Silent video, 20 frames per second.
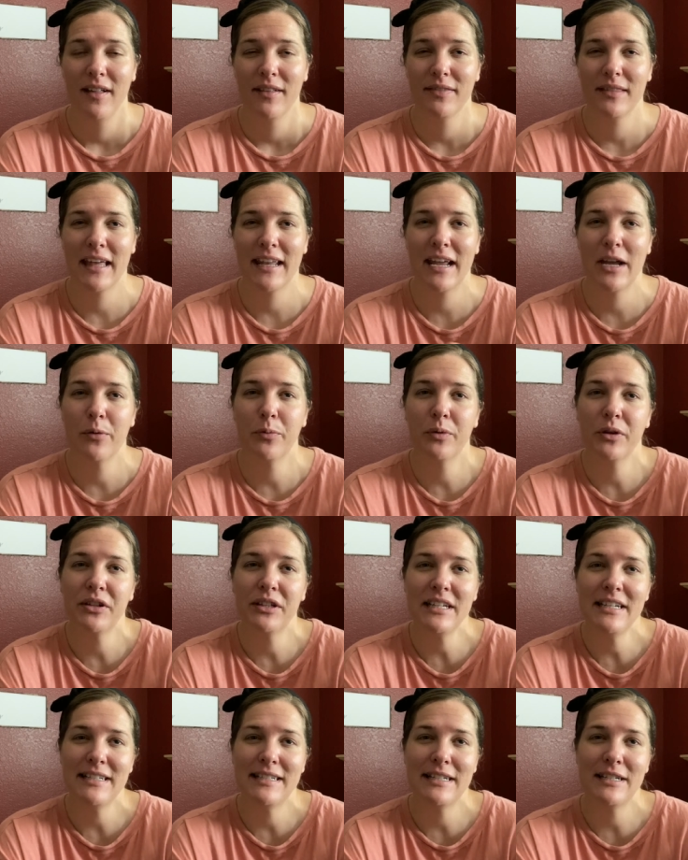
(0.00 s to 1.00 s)
that I
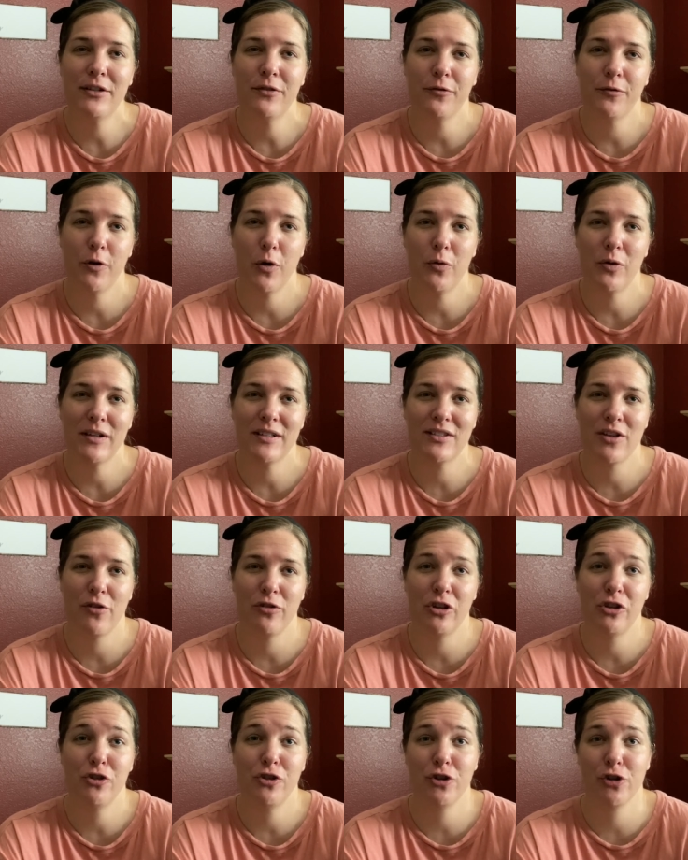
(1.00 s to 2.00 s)
really didn't focus on
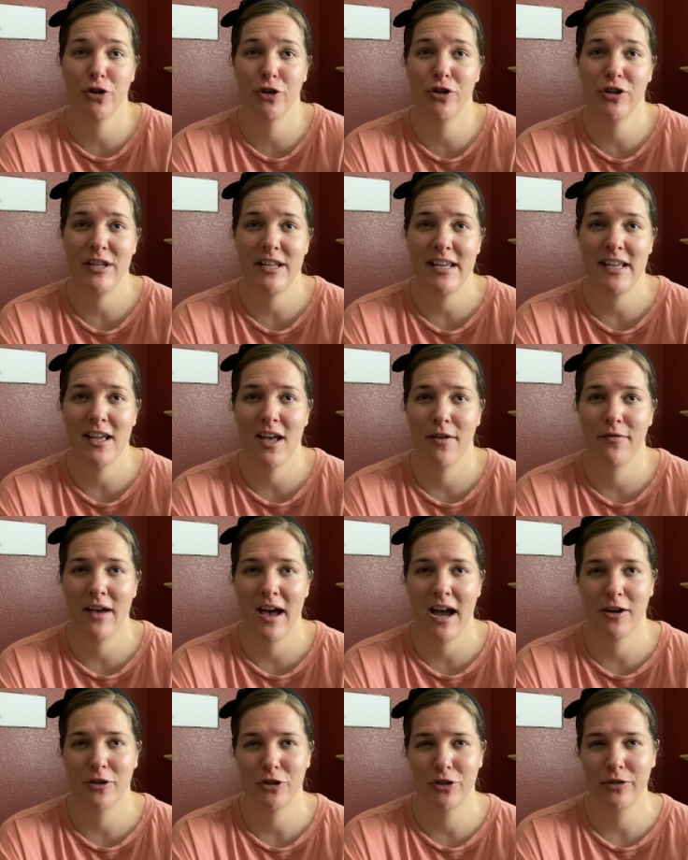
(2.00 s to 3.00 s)
the journey of
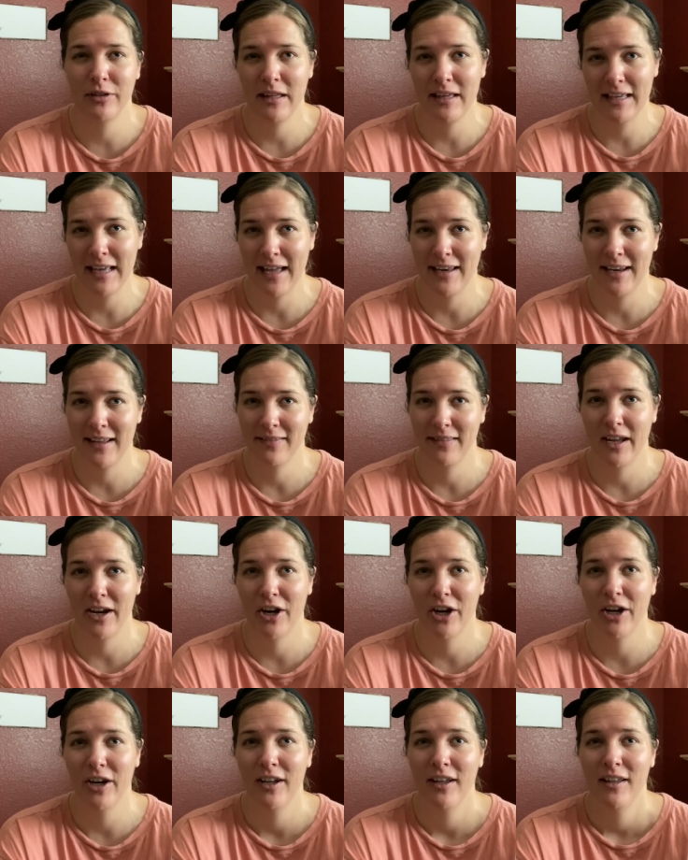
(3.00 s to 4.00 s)
actually getting
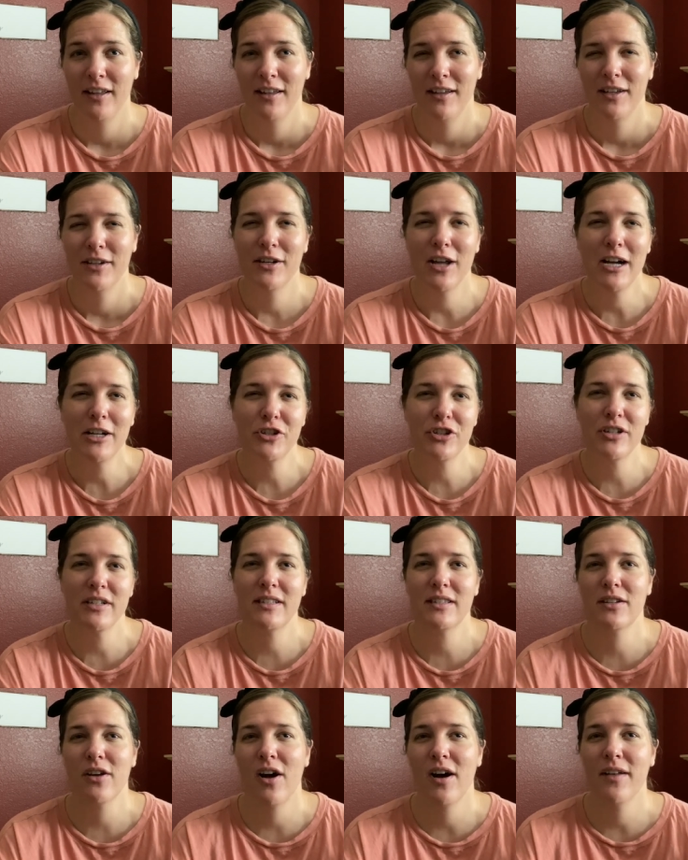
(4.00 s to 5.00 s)
there. Not
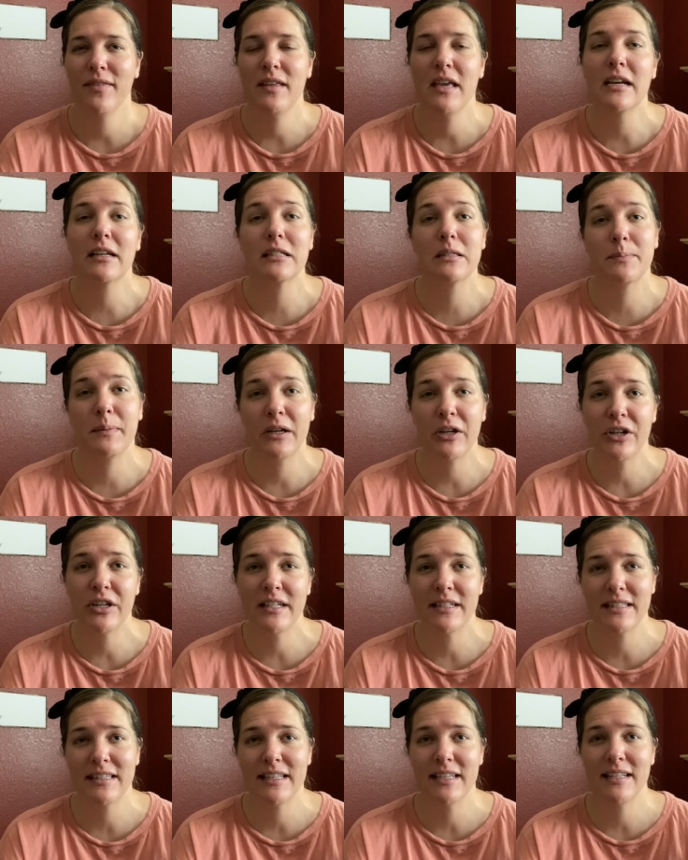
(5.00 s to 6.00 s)
just on the
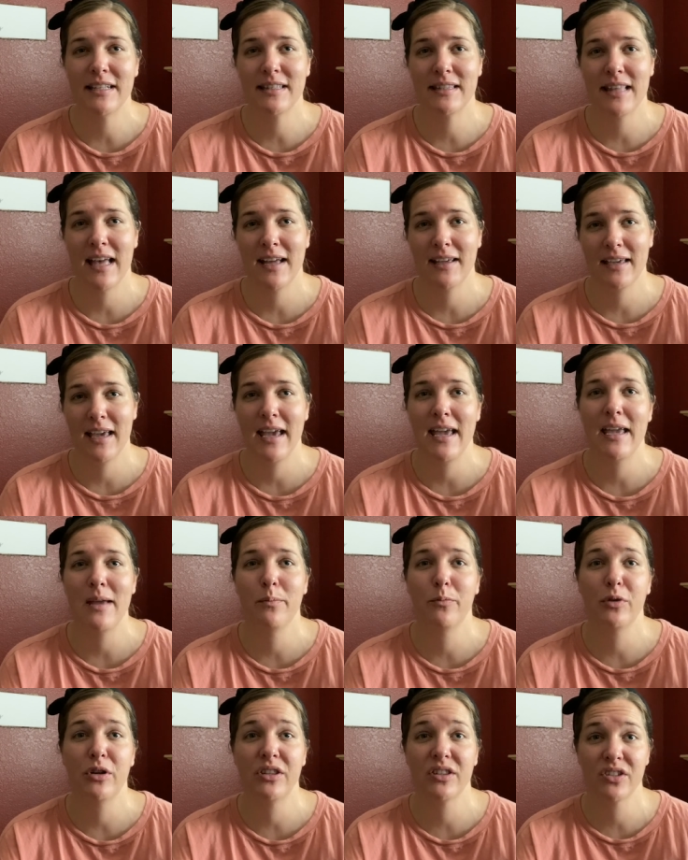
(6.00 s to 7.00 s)
experiences that
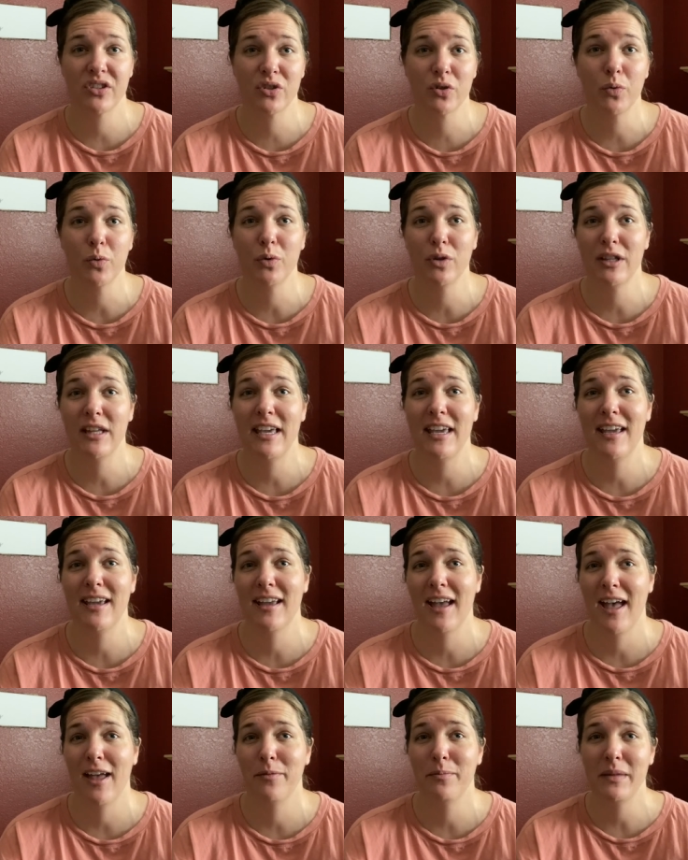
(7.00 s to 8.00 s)
came with schooling
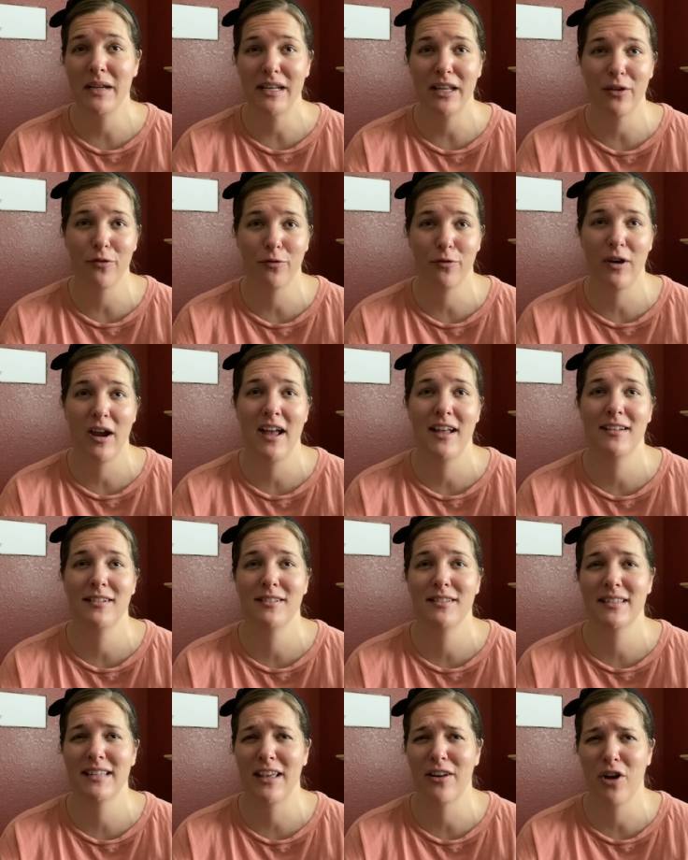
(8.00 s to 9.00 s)
and meeting
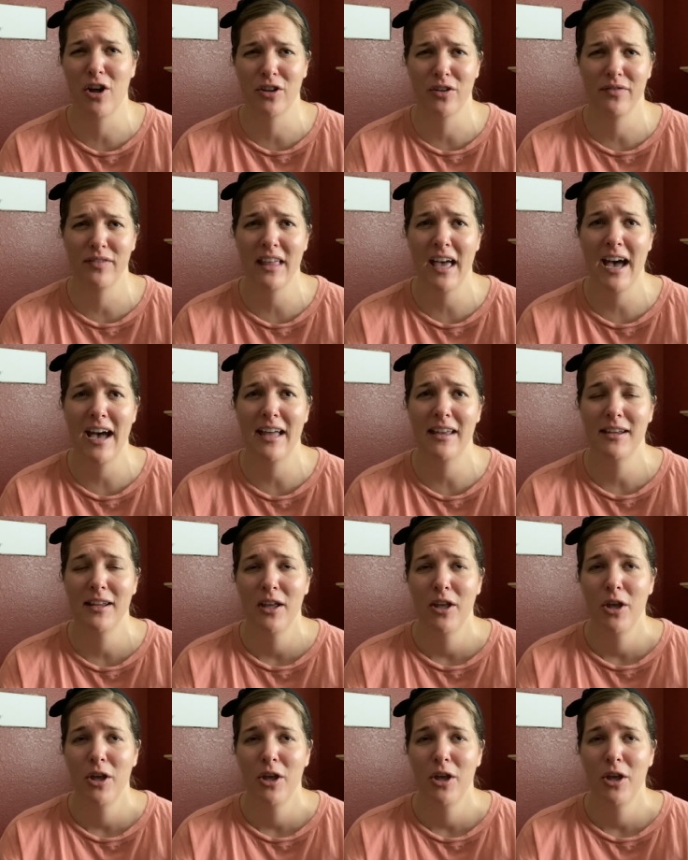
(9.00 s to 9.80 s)
friends and all of that,